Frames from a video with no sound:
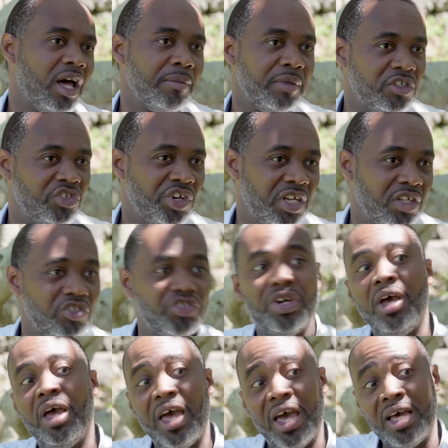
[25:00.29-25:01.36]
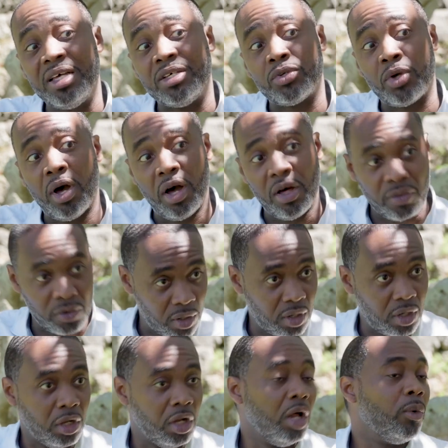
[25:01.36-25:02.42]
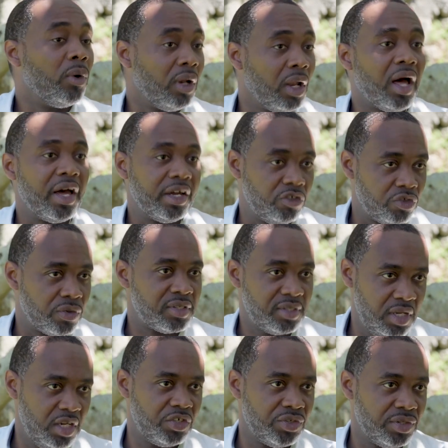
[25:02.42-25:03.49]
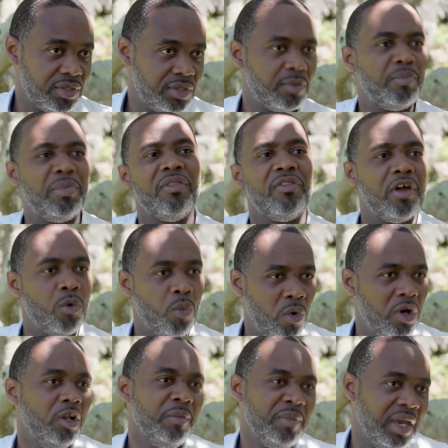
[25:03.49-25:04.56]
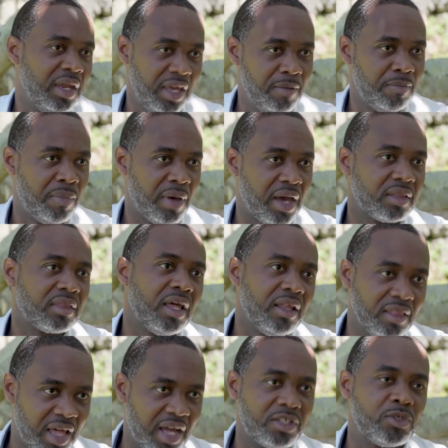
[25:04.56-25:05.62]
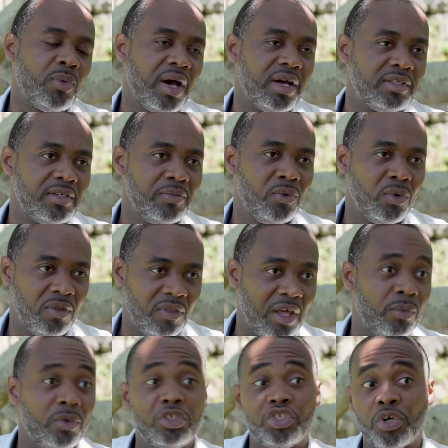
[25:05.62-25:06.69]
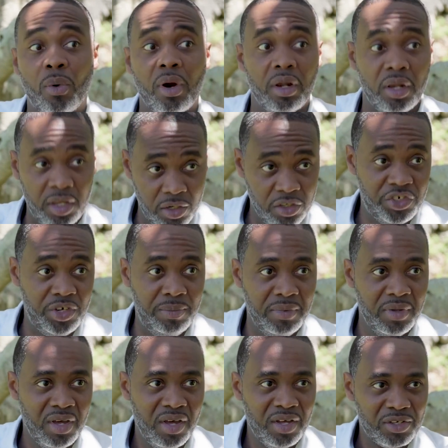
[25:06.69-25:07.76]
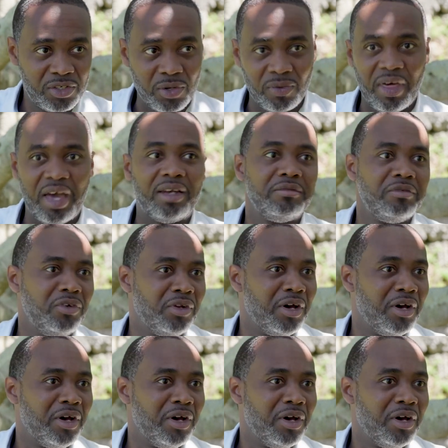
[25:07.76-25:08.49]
climate change as other lower lying jurisdictions, but there will be an impact. And that's why it's important that we show our leadership, so that,